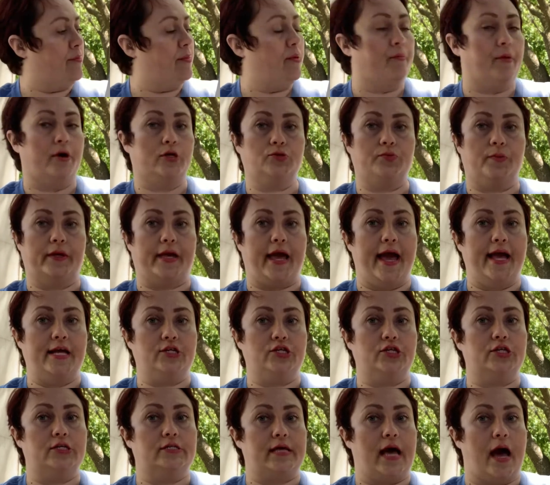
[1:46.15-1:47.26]

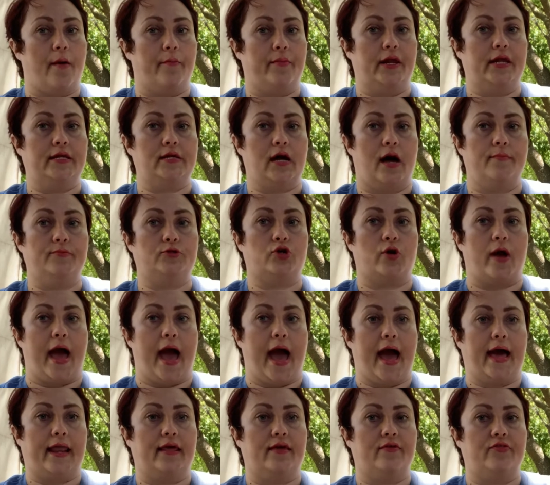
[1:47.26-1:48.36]
multiplication is how many times you're
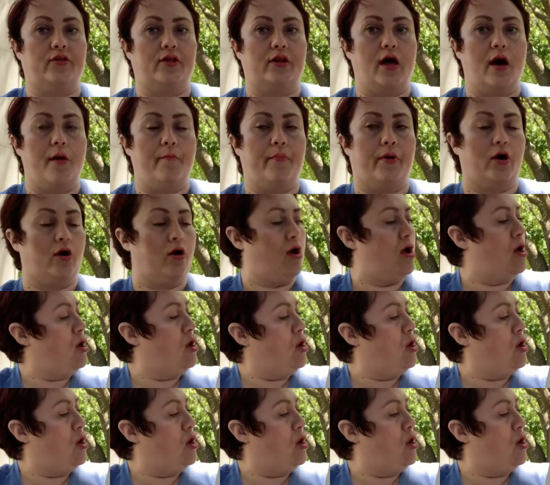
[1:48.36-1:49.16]
adding the number.